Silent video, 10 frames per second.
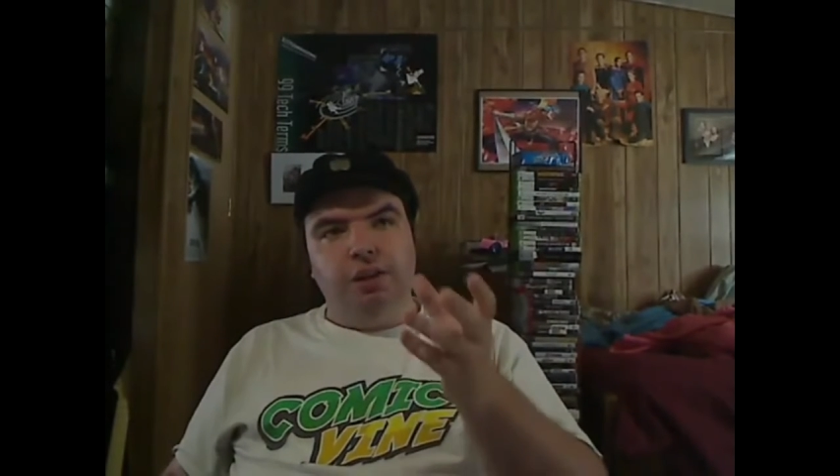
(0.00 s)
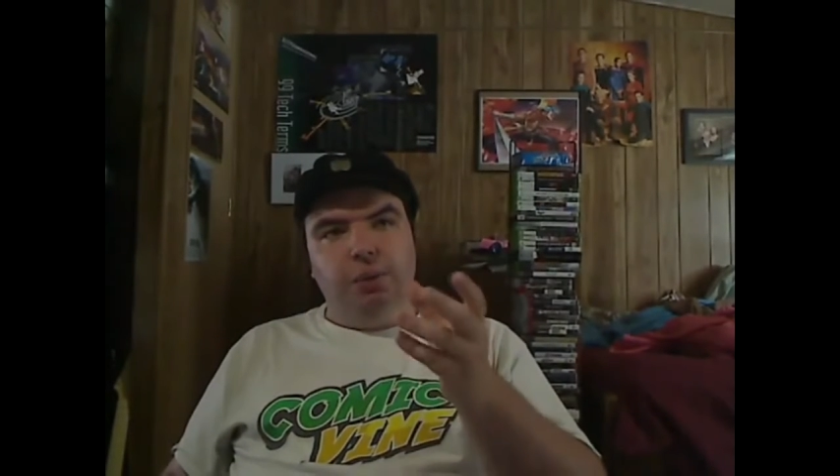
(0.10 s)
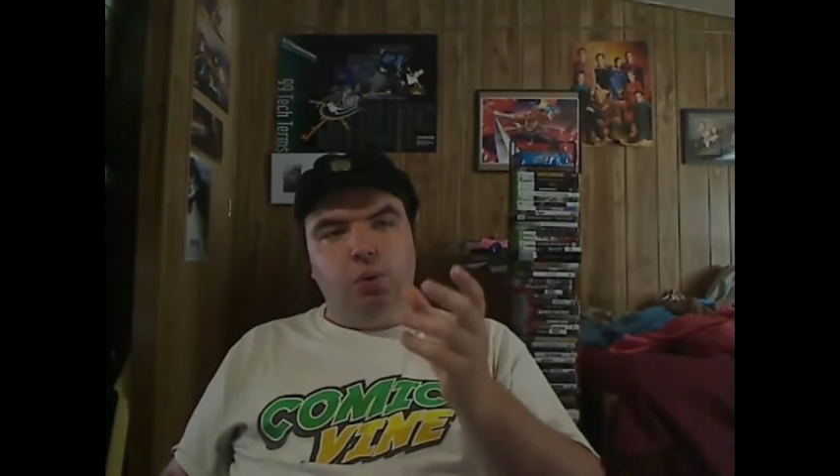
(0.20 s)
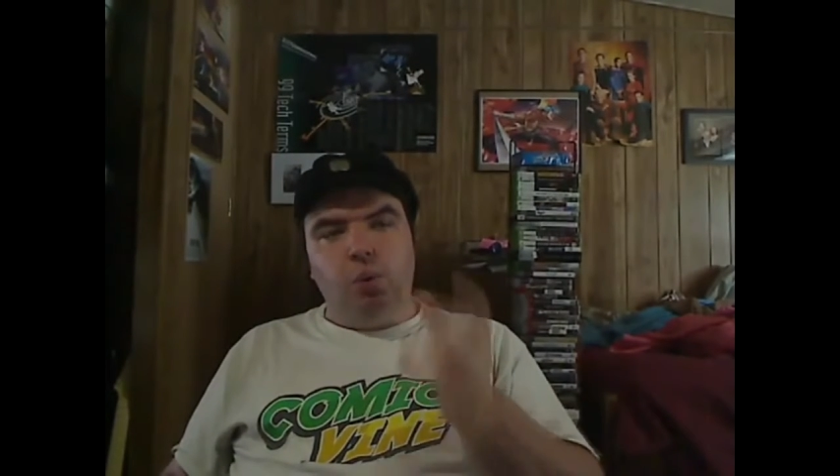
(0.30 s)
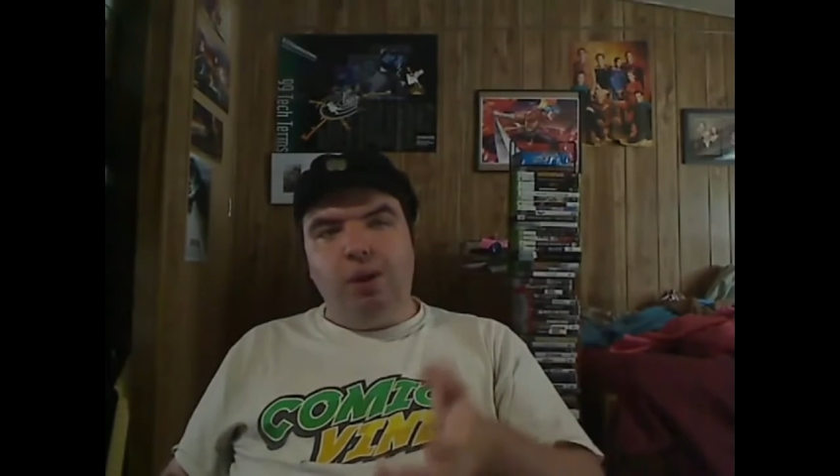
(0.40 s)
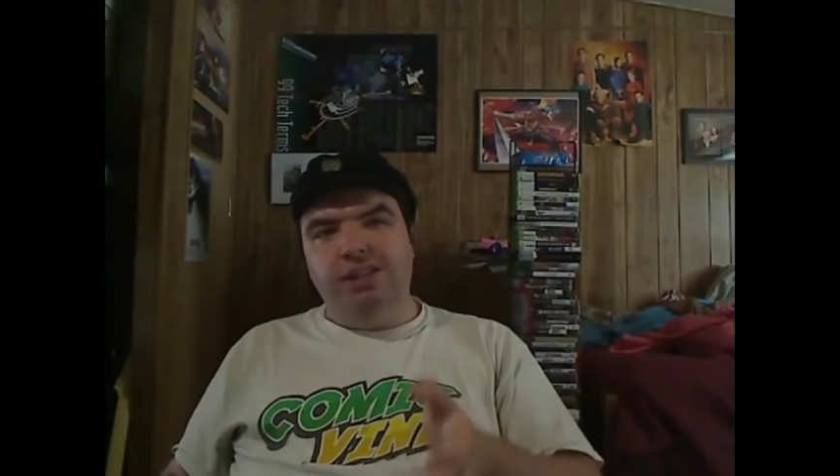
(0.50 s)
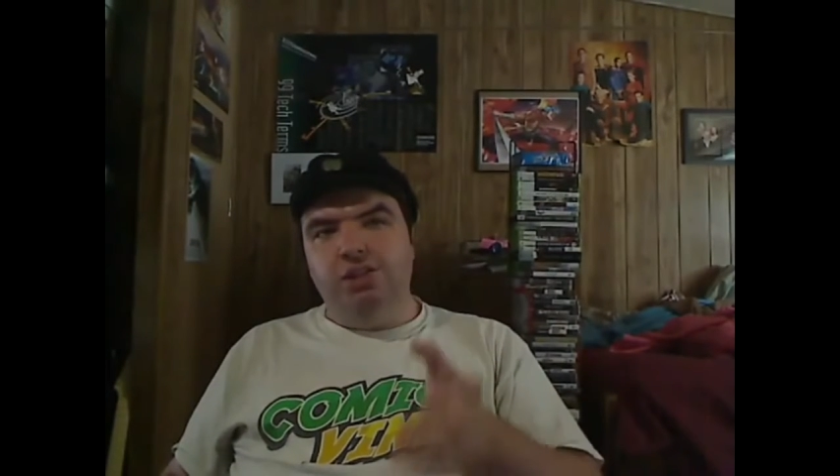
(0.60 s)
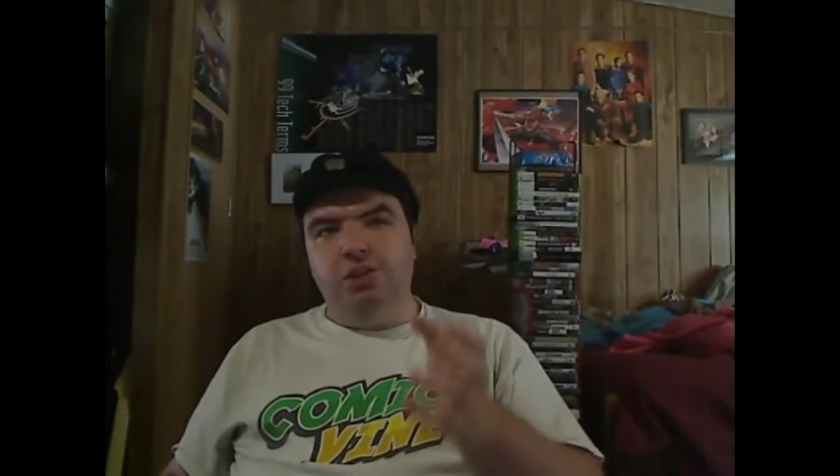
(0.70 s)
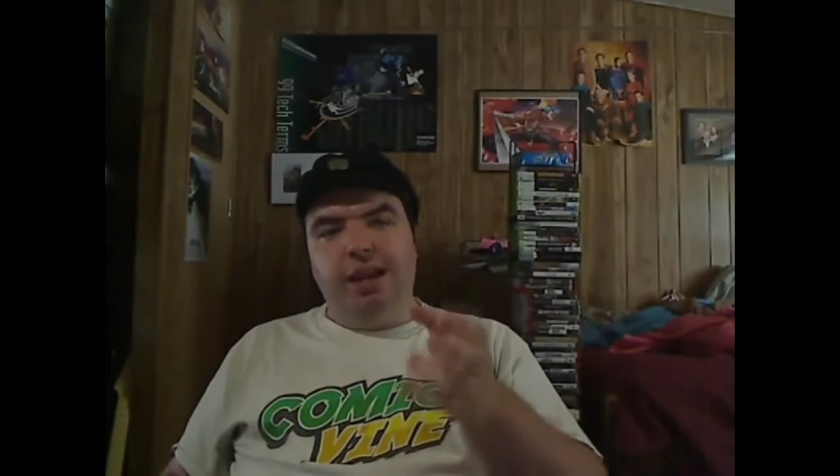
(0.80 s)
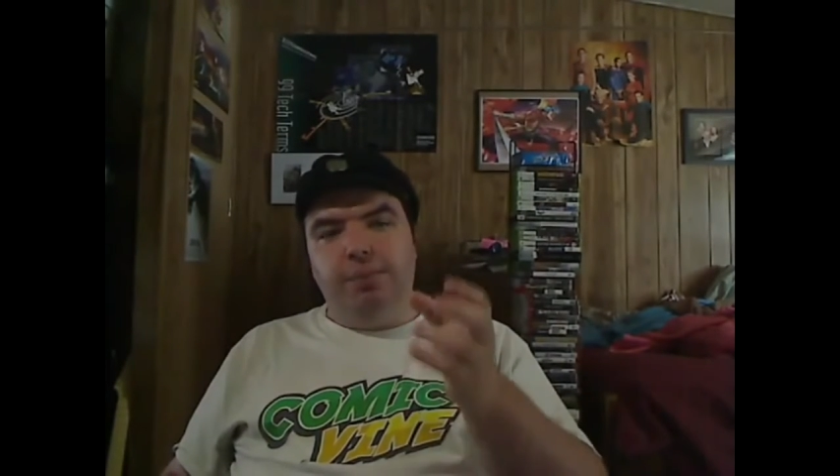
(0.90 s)
that were
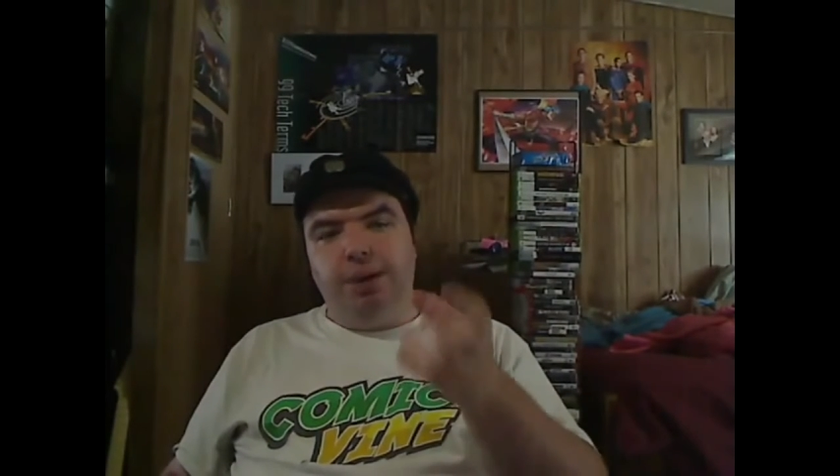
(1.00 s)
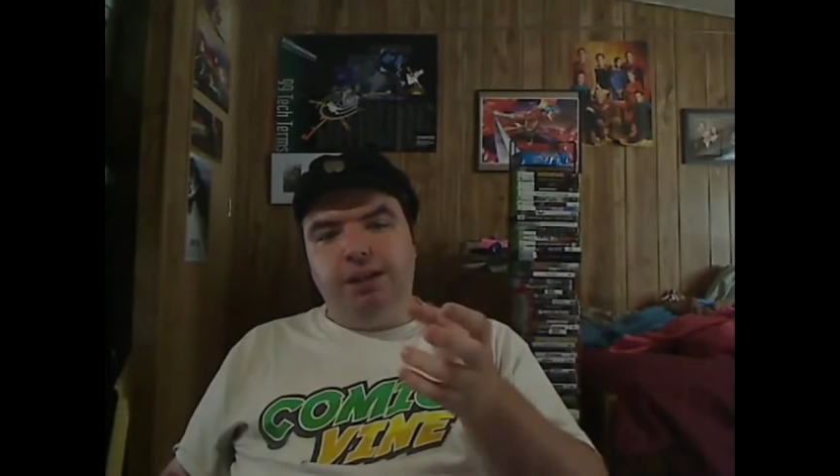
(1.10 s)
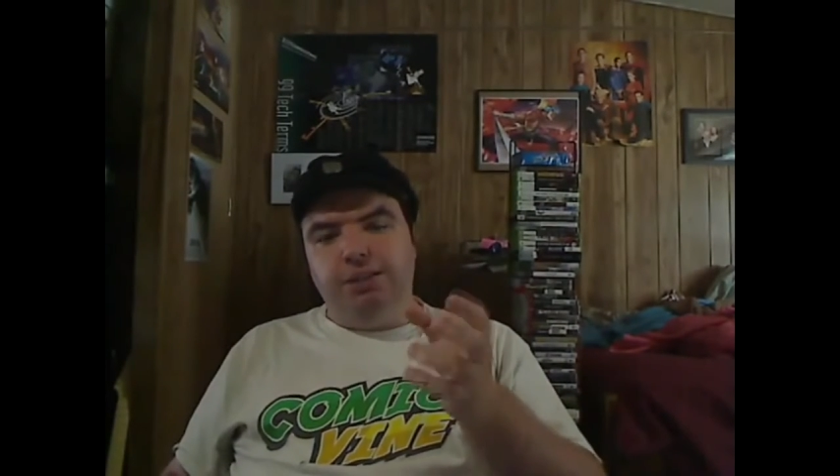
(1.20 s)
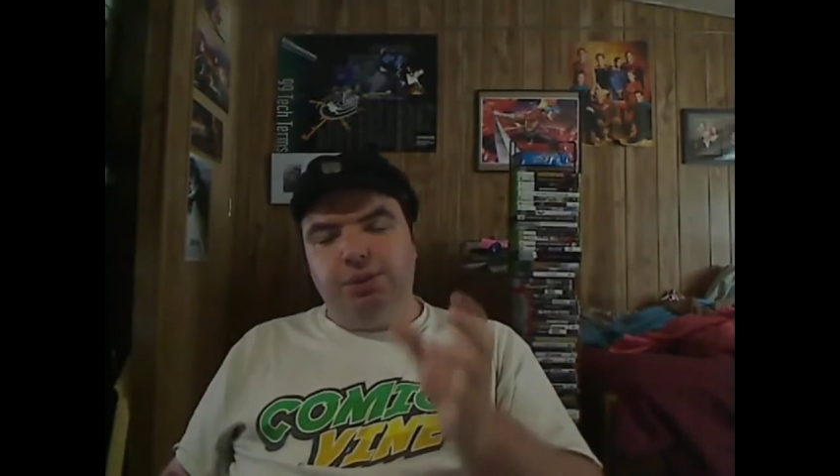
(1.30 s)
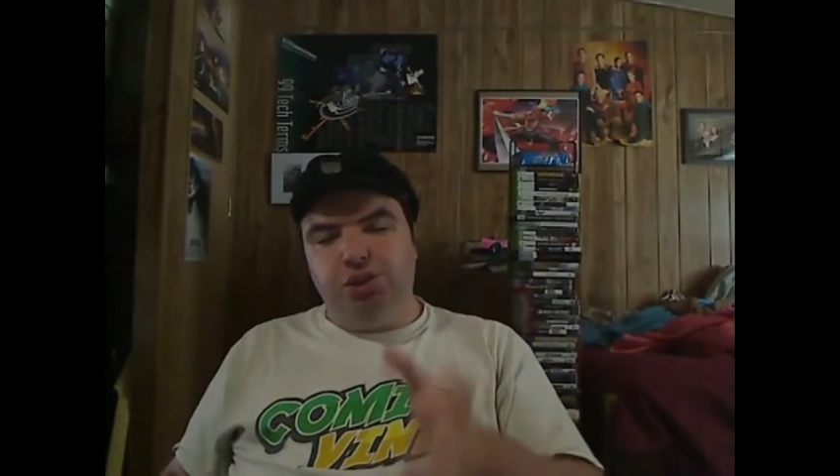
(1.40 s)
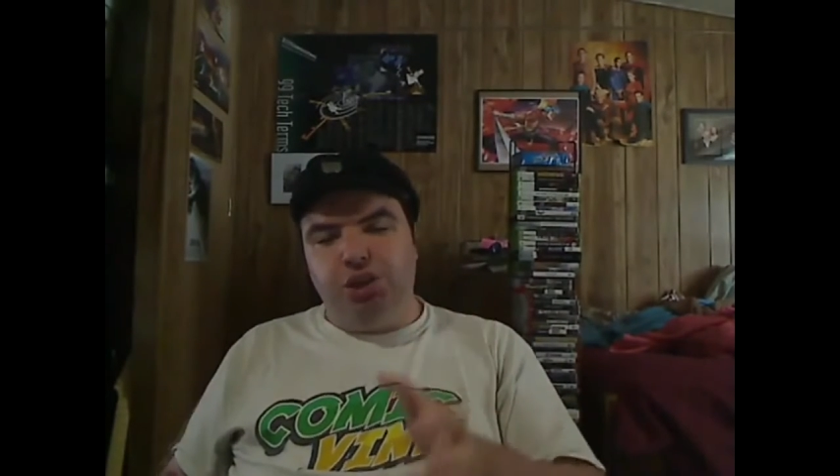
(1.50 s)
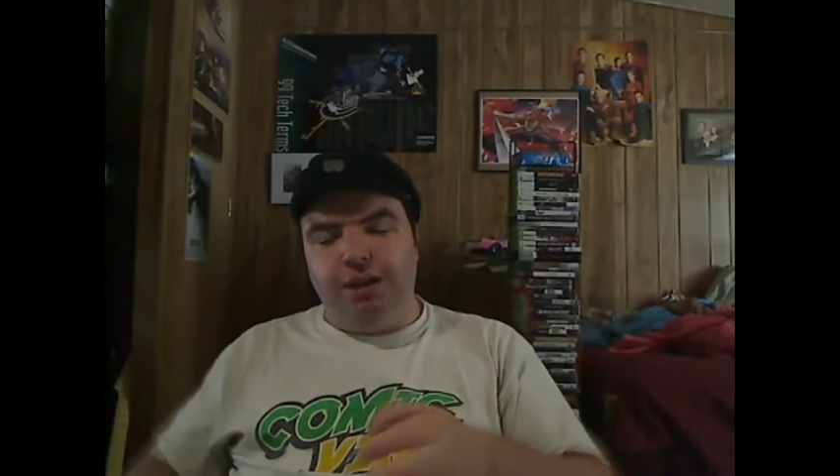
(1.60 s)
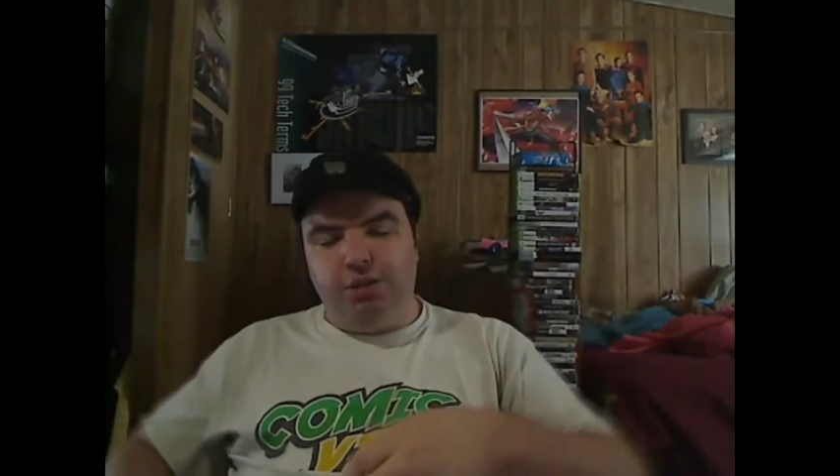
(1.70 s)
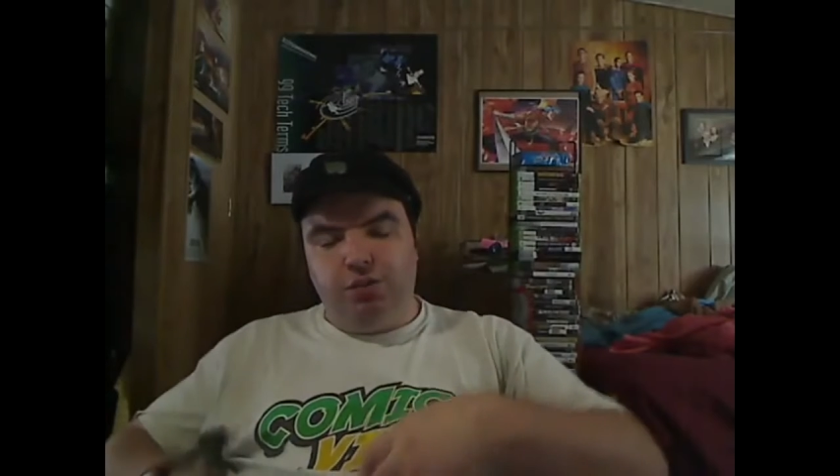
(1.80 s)
written and possibly shot